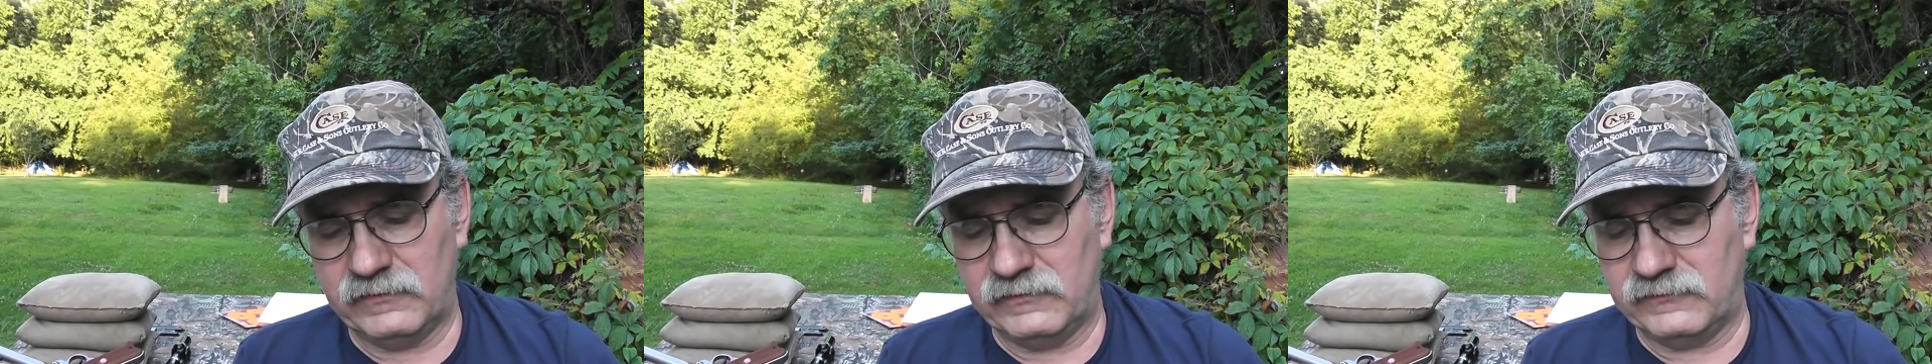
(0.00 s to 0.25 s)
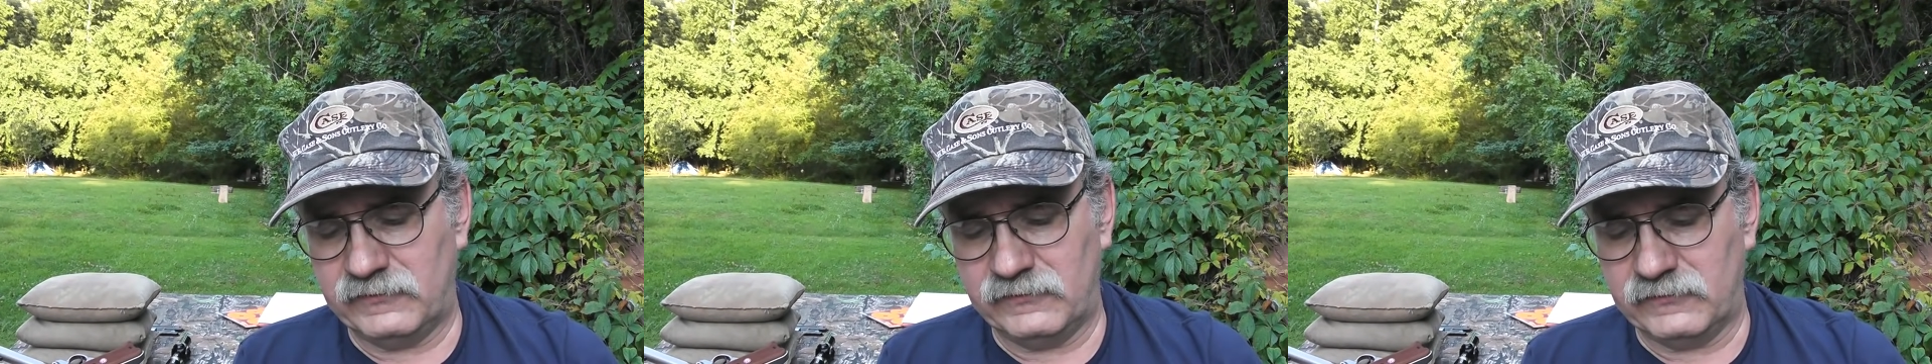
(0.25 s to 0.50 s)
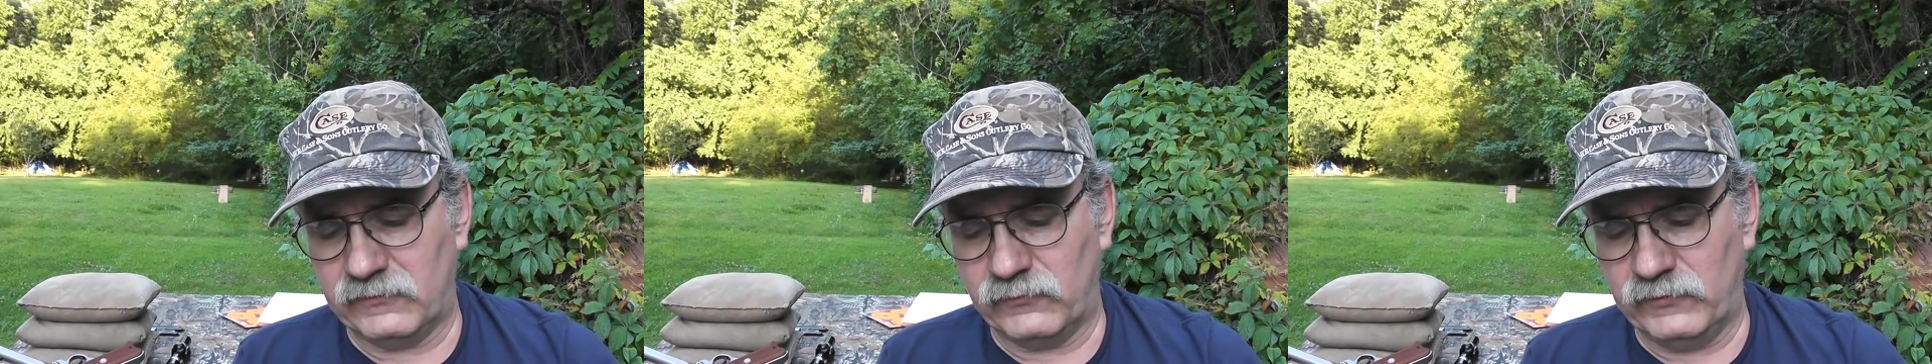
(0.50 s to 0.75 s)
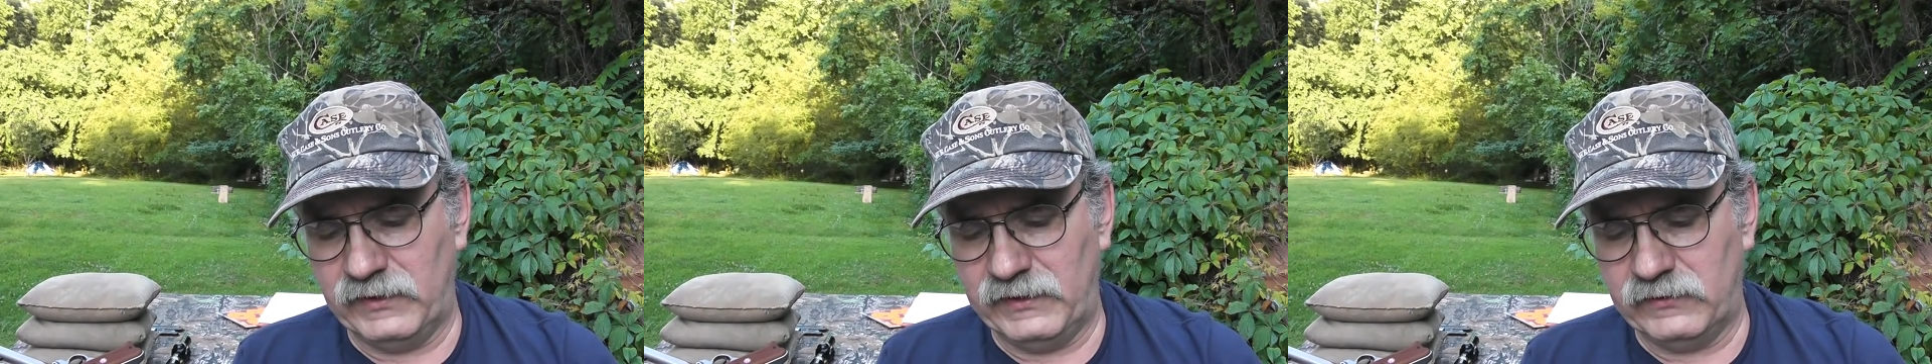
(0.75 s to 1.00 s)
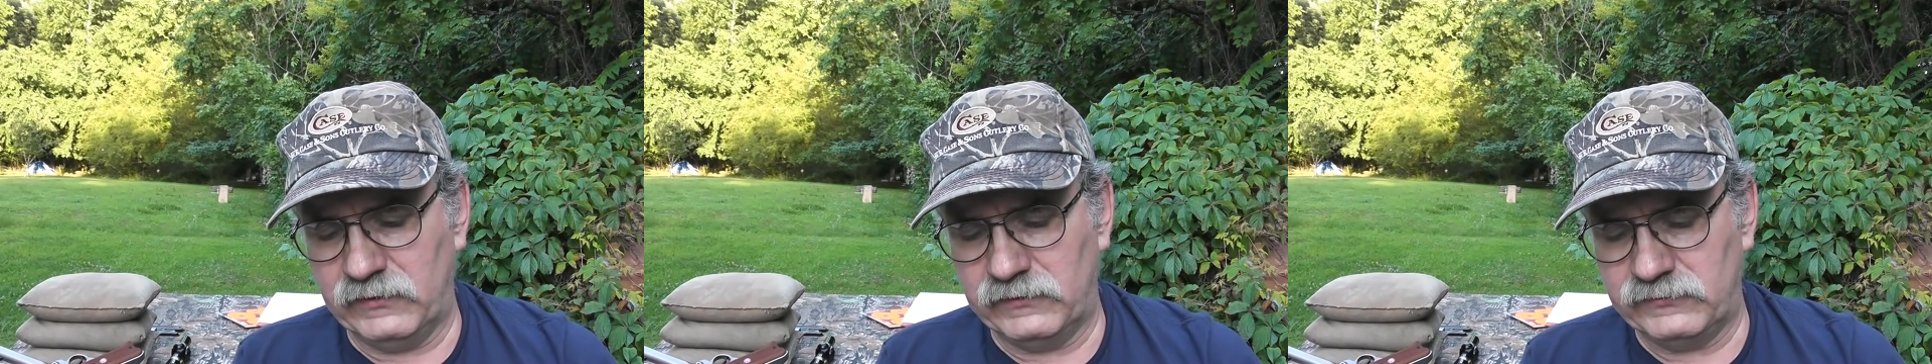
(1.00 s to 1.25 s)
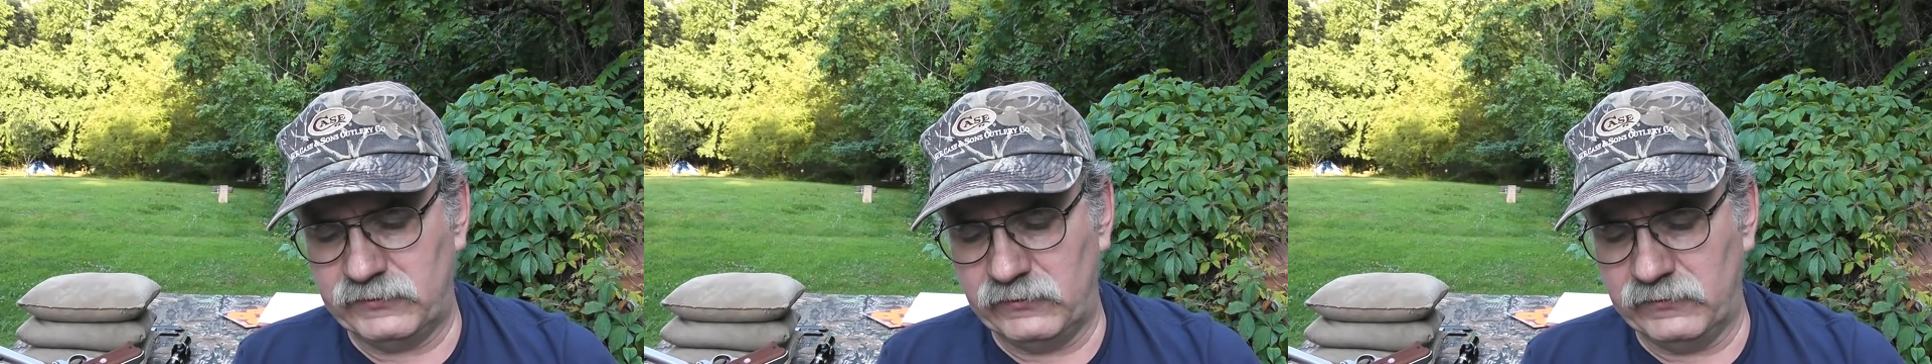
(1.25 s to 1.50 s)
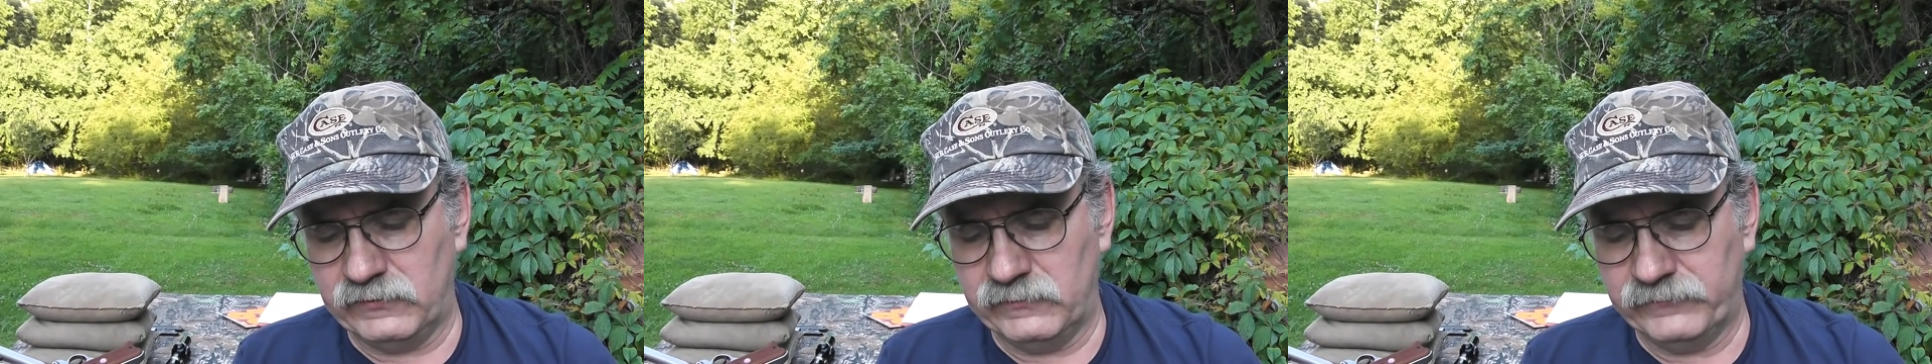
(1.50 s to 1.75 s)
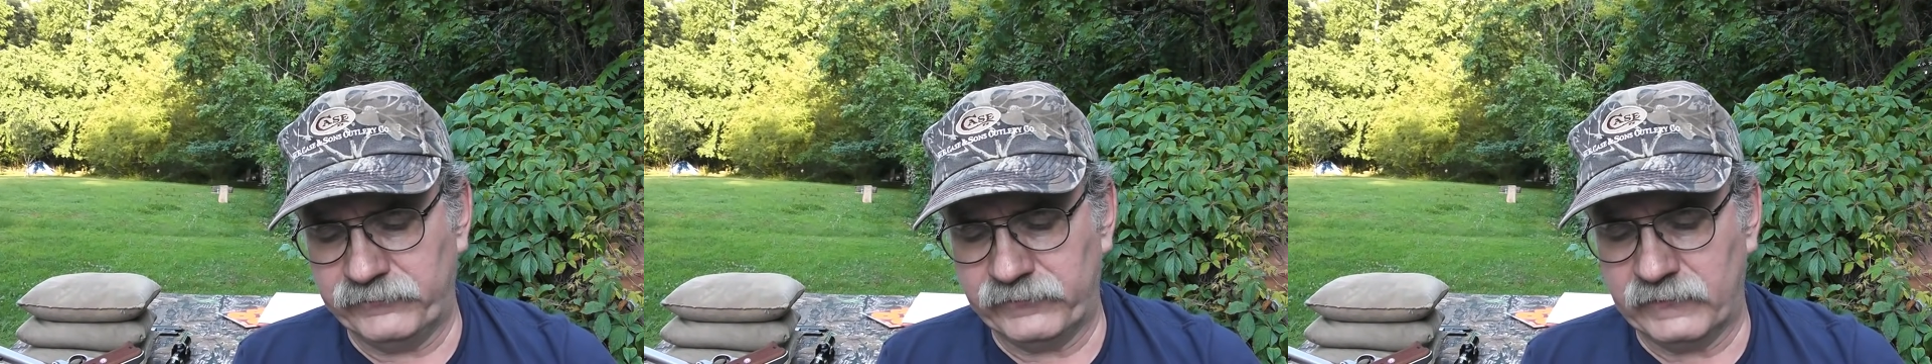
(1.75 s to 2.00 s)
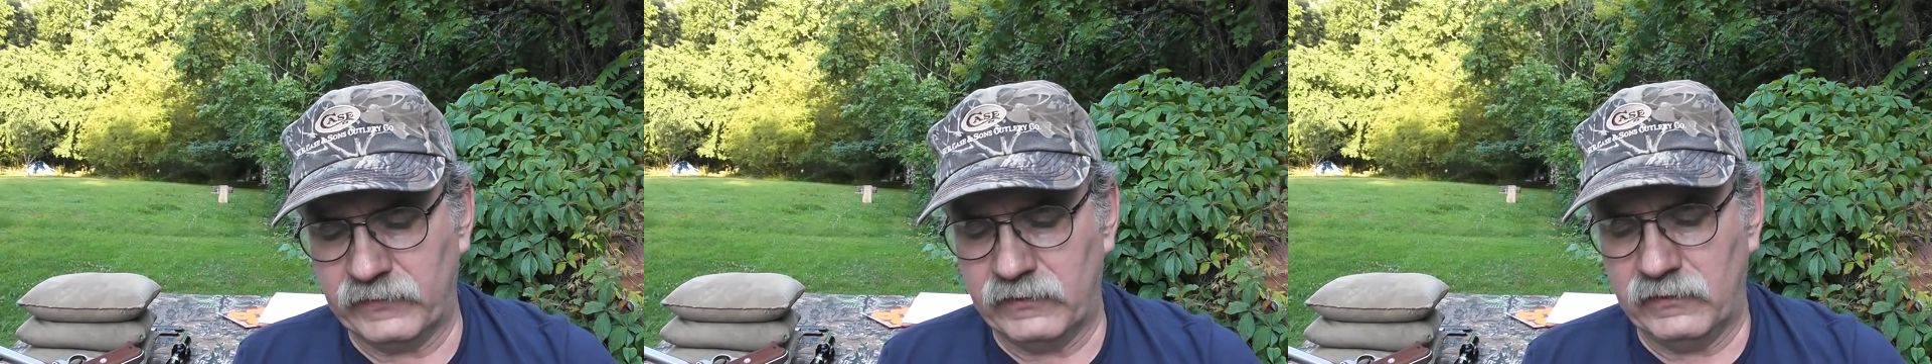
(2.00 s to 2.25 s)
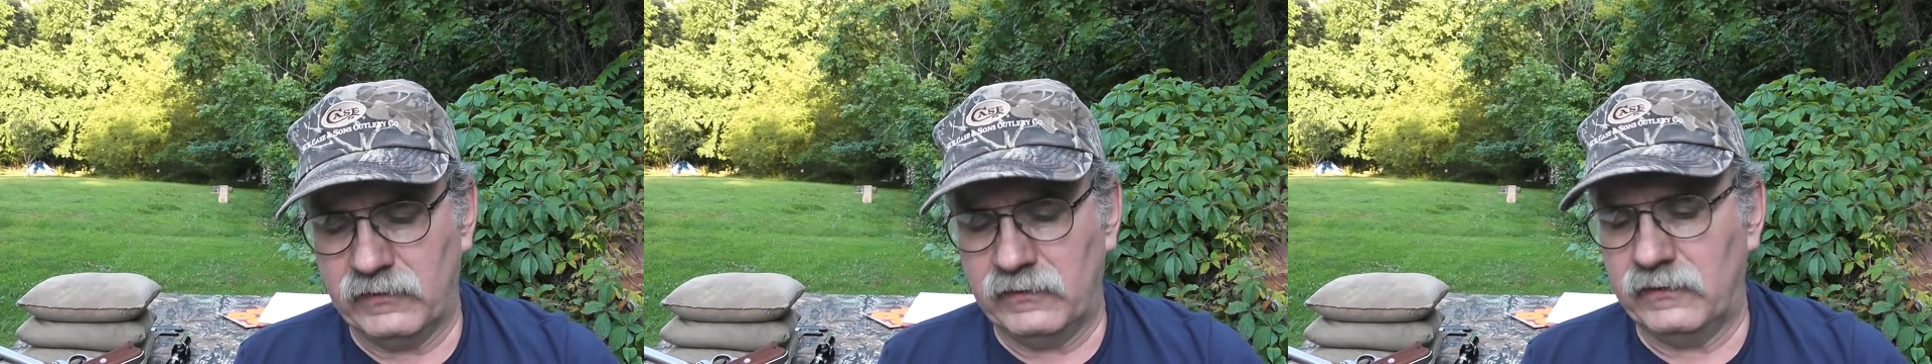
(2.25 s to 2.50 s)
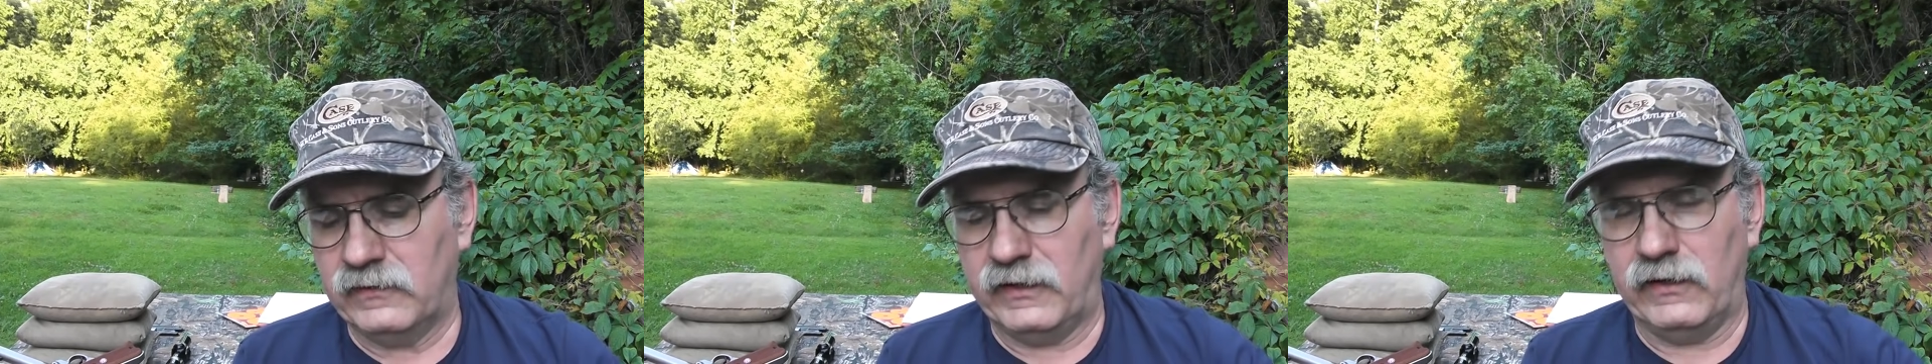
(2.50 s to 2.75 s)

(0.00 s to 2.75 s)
it's just a really good shooter. I